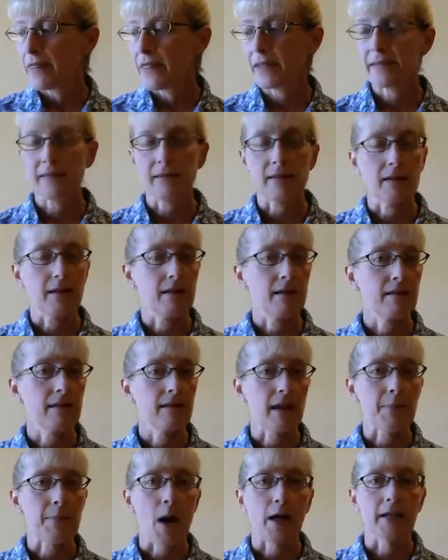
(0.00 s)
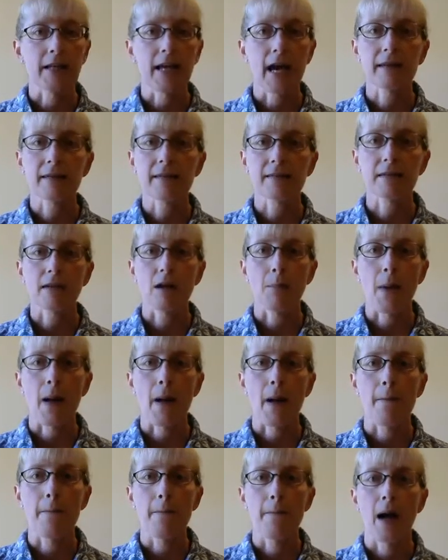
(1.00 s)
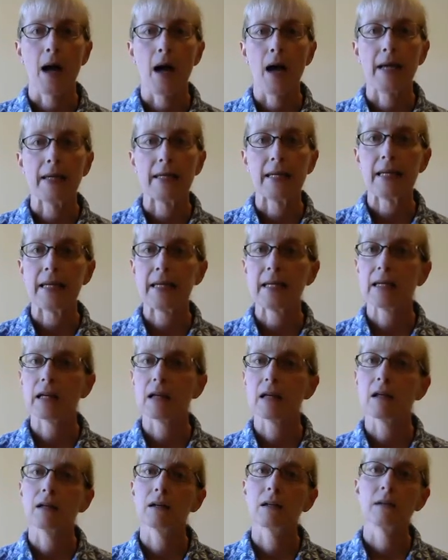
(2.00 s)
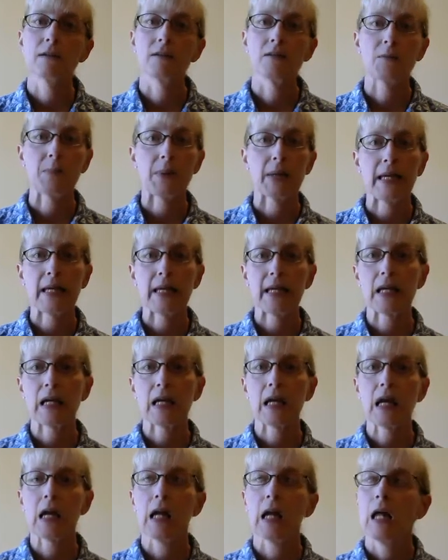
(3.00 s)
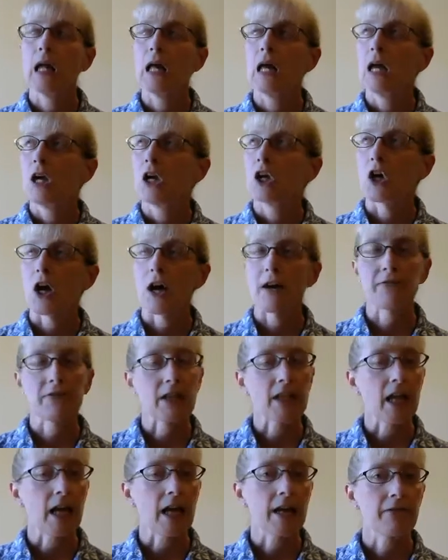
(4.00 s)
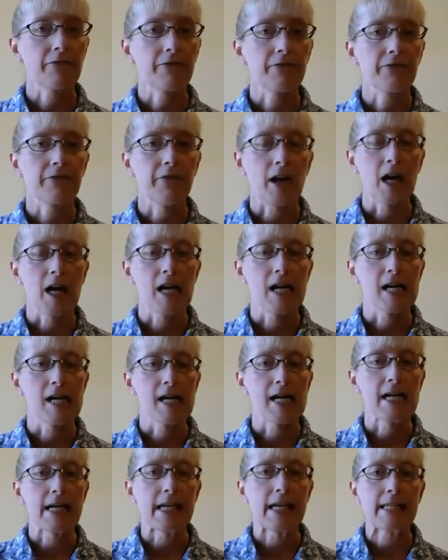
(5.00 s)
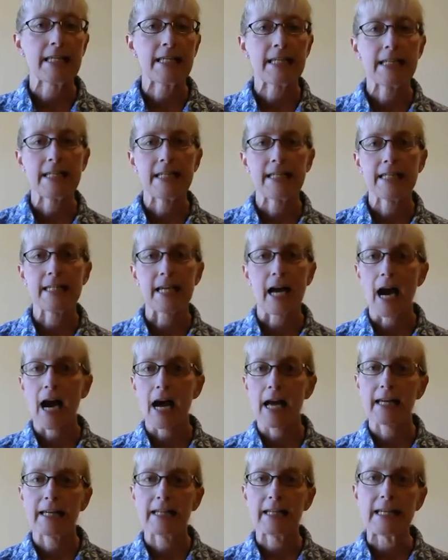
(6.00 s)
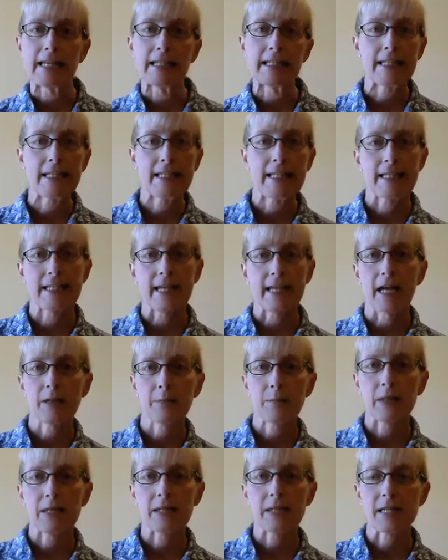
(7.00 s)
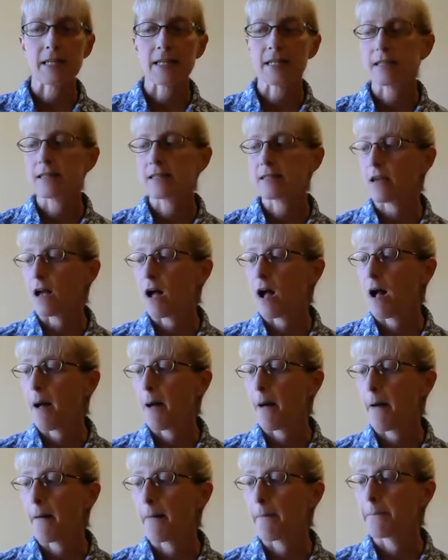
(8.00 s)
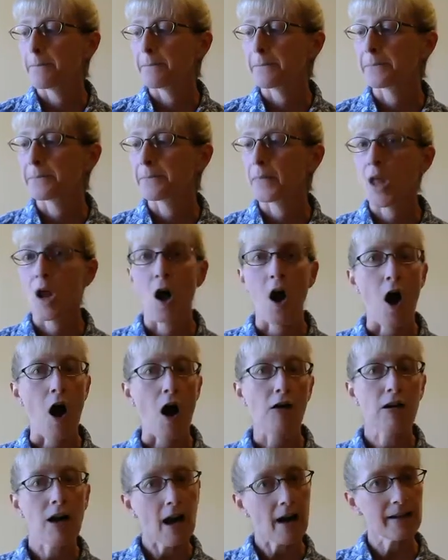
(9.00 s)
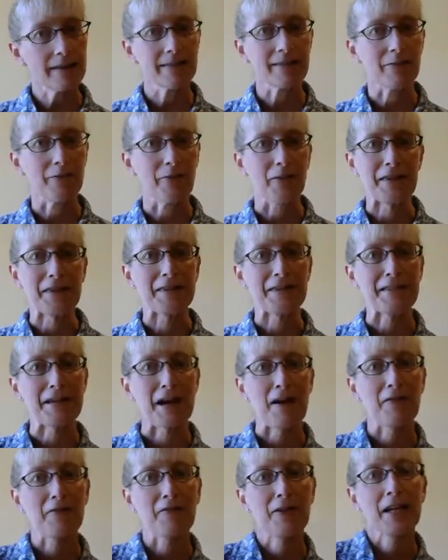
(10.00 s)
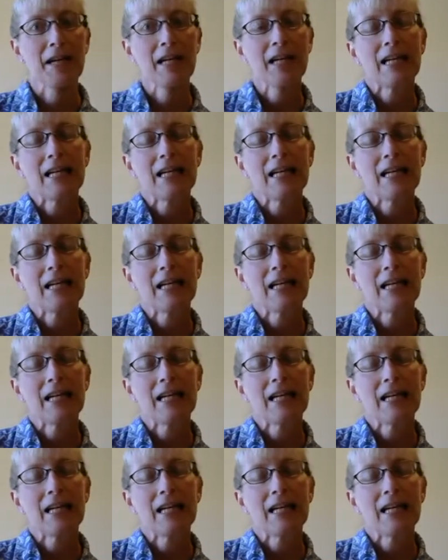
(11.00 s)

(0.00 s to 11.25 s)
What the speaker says: This is a podcast about my knitting, spinning, crafty life, indie dye and indie design business, all kinds of fun stuff.